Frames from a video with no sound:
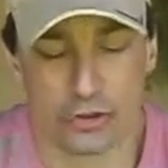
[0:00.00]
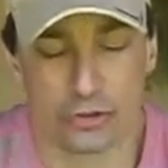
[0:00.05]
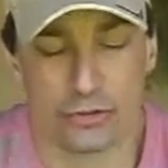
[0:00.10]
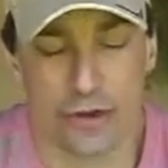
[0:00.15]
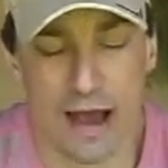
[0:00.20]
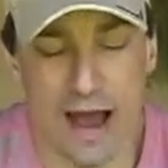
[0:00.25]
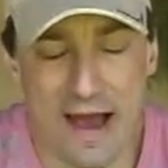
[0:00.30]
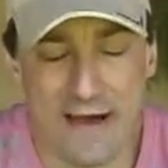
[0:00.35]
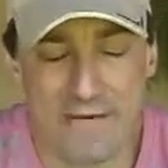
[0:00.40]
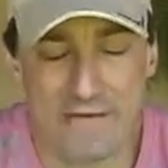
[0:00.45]

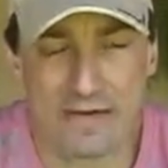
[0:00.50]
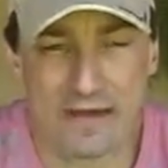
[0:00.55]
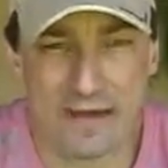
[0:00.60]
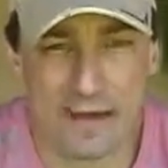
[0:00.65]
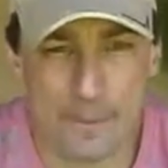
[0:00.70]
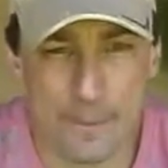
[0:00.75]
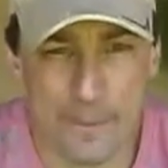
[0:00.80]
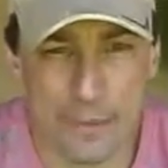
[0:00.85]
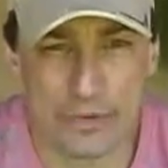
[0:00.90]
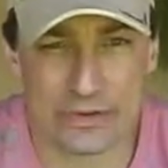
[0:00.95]
to have
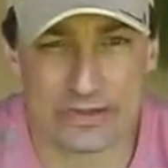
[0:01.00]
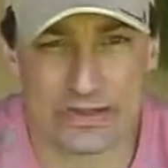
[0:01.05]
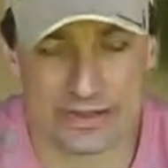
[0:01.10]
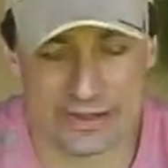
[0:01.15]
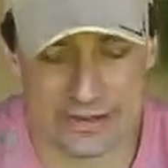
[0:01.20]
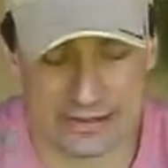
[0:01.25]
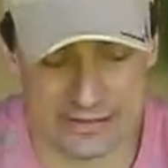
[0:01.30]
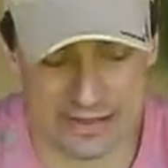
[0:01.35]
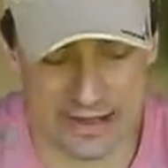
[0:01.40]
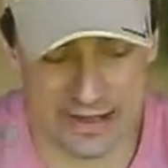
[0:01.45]
input in
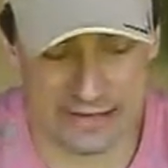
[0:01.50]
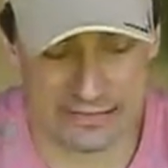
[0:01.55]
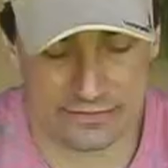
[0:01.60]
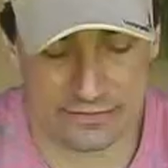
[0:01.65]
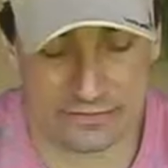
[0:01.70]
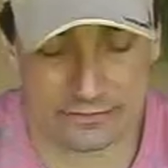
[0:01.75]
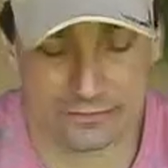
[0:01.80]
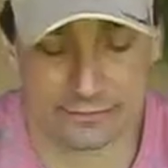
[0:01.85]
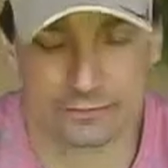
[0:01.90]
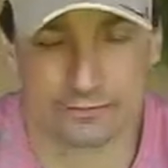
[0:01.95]
his
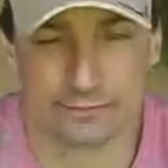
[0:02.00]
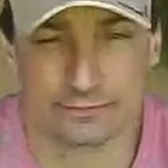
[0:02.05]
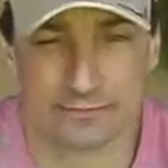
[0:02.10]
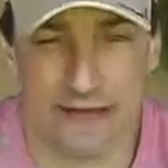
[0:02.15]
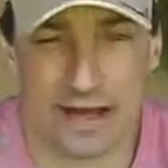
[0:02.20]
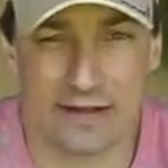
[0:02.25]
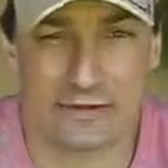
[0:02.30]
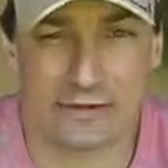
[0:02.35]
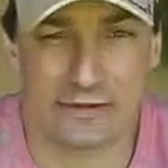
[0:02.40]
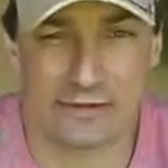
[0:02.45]
life
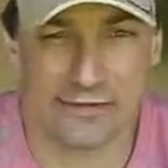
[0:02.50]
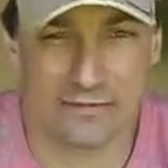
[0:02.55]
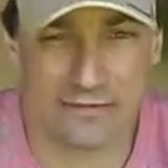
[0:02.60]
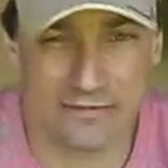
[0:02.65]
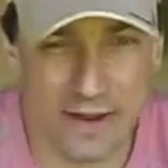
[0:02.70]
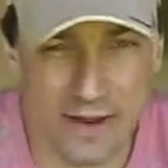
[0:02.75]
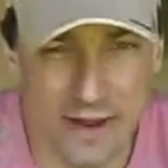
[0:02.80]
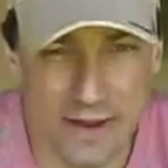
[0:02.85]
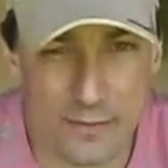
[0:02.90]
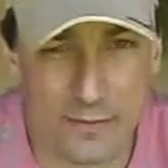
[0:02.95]
and to
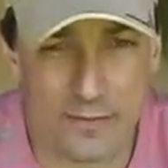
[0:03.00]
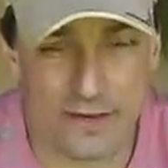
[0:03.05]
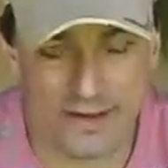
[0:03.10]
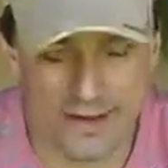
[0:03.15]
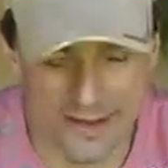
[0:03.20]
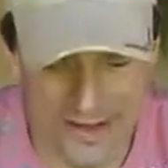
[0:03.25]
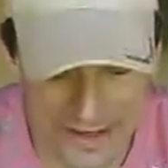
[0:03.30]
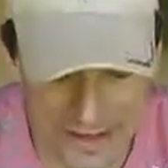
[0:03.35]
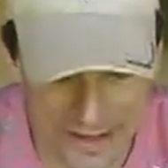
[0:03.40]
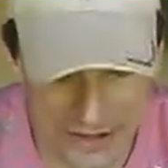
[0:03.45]

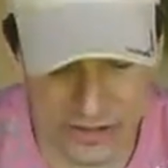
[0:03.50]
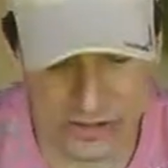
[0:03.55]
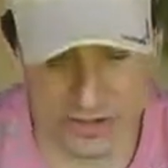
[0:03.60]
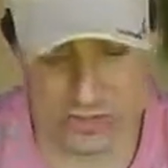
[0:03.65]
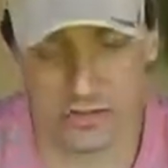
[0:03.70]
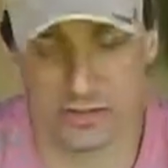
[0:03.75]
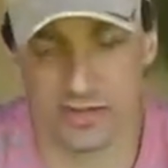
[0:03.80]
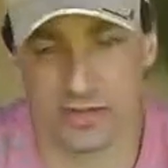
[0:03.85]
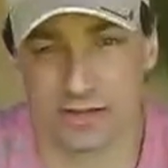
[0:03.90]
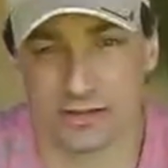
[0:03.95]
develop
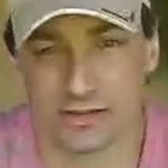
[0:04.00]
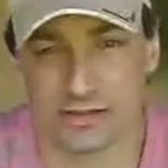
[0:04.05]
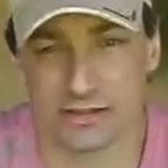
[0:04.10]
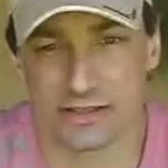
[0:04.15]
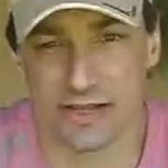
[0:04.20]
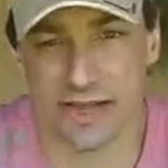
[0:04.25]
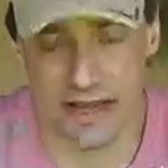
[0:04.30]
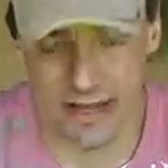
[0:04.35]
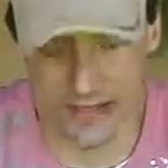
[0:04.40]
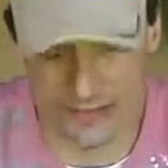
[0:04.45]
leadership
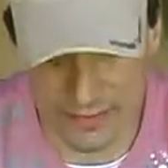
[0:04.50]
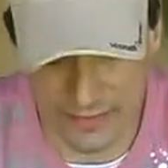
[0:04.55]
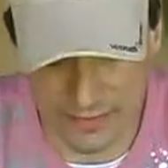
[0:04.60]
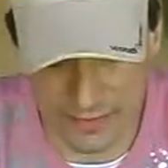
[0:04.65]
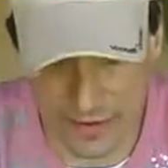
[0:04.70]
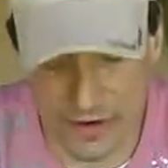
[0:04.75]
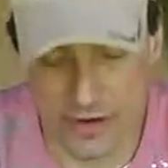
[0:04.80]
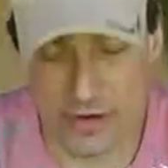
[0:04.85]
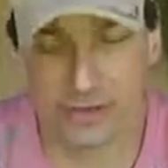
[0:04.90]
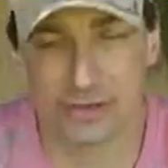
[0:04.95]
skills, his
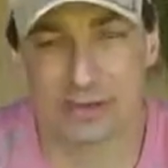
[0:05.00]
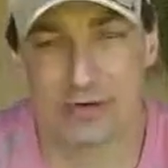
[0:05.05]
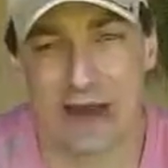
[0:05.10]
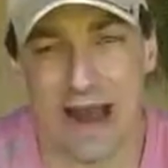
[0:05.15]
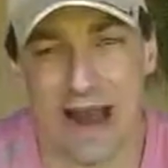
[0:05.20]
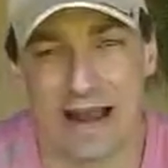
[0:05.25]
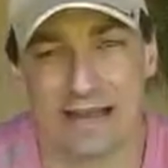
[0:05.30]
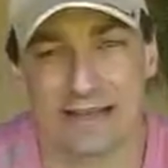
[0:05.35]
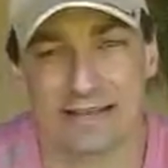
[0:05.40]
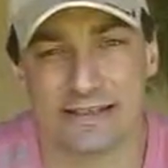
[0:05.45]

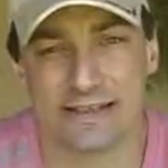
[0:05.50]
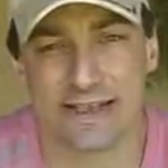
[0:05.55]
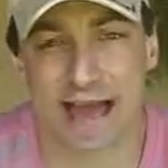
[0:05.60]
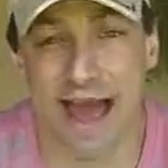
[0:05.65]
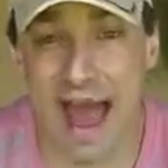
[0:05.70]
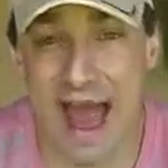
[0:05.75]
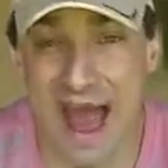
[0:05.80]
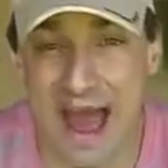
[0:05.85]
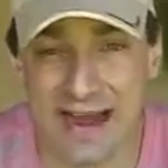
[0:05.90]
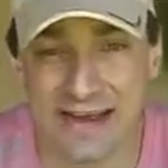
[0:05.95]
spirituality,
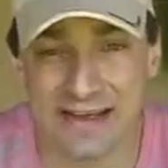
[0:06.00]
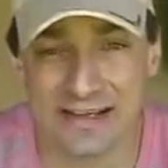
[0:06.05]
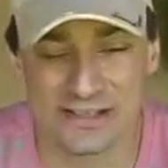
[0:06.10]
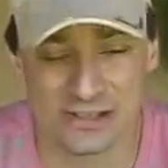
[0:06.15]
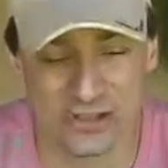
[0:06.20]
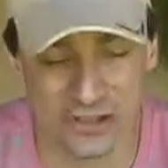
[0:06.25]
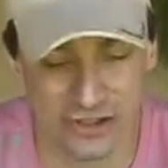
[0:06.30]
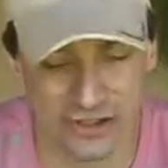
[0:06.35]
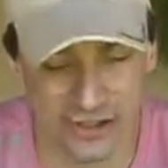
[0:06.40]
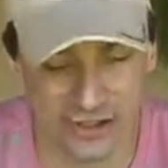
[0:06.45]
and
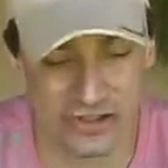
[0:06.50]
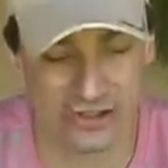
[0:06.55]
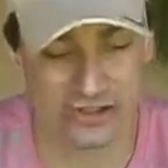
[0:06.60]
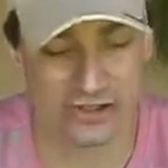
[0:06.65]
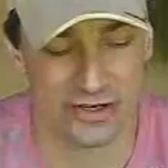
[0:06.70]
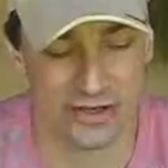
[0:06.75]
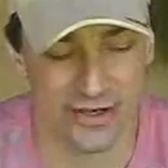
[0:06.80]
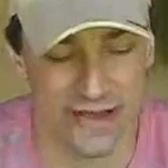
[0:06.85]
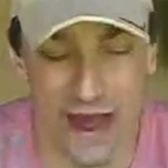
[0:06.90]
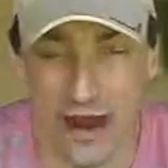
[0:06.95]
his
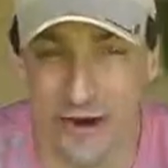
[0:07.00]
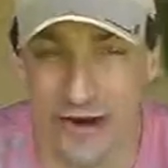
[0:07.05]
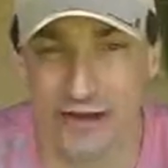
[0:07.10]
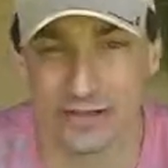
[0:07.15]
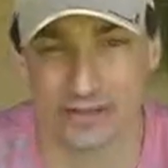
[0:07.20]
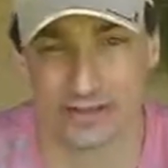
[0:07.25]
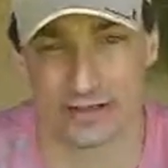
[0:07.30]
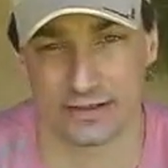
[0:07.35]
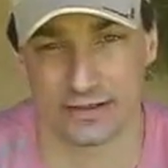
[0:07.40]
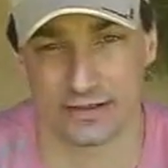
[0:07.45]
Christian
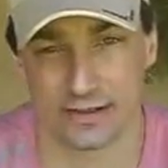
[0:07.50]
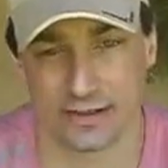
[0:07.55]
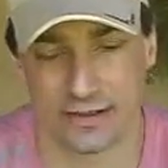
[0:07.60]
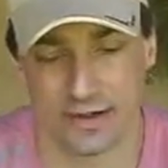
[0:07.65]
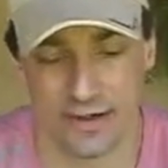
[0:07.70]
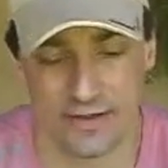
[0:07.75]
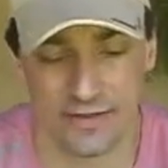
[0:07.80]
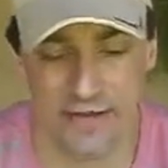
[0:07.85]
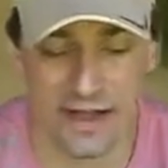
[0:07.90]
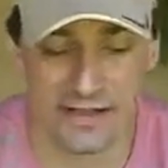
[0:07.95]
character.
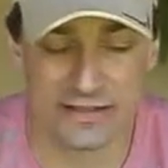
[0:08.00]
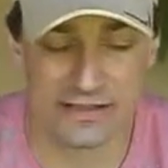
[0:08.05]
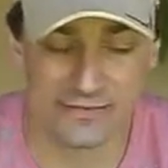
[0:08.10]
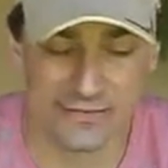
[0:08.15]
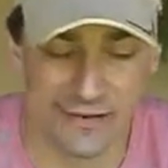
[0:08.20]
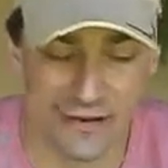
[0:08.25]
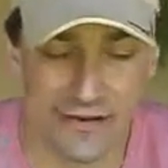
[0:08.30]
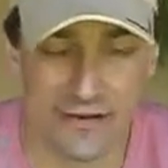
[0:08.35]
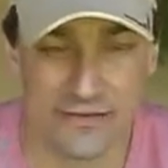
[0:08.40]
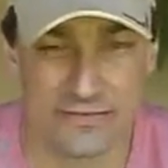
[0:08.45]
That's
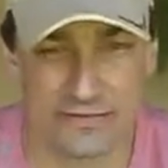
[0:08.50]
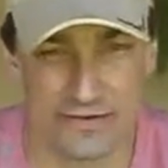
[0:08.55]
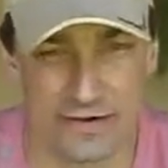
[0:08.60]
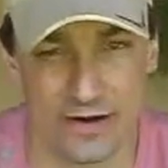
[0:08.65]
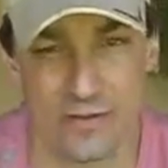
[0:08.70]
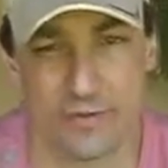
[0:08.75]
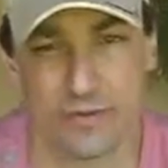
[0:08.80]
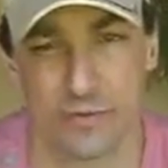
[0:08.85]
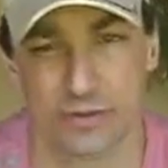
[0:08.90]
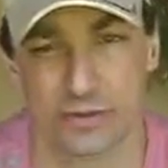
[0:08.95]
very,
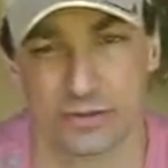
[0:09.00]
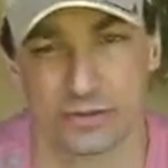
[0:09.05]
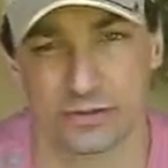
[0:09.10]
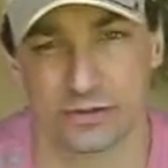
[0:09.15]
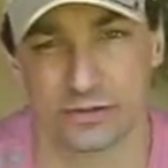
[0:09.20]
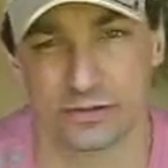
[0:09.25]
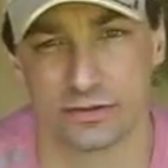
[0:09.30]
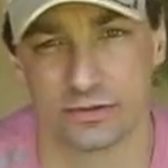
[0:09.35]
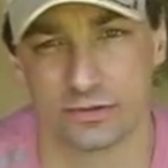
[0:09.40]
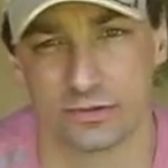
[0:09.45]
very
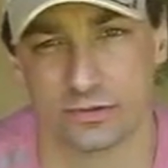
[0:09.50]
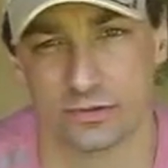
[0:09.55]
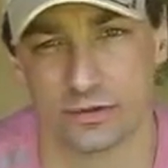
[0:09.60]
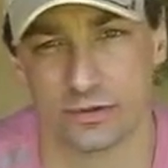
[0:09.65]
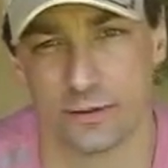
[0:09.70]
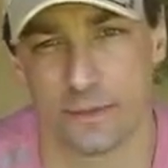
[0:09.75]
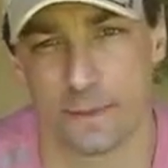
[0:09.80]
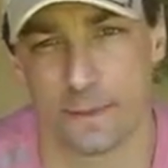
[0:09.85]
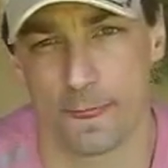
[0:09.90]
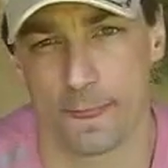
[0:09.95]
important.
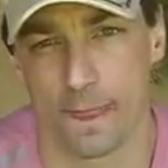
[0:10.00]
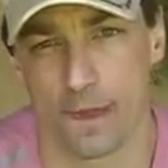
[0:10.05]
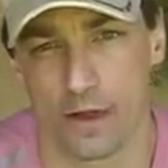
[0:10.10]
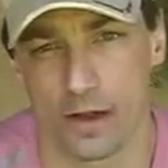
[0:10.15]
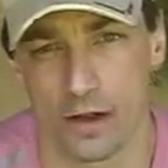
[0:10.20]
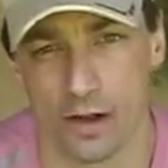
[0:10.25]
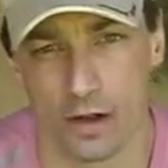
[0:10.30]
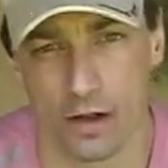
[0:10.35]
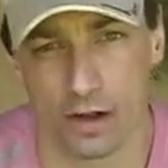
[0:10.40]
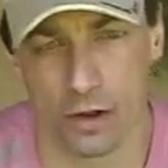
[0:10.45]

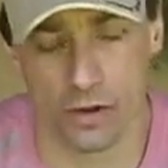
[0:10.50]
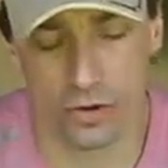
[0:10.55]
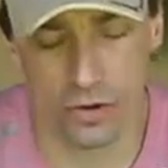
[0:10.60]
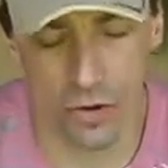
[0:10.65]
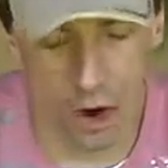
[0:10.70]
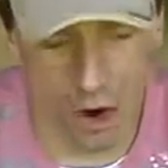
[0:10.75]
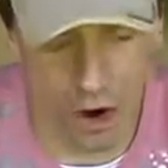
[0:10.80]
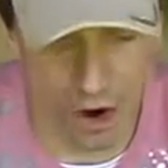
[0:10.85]
Look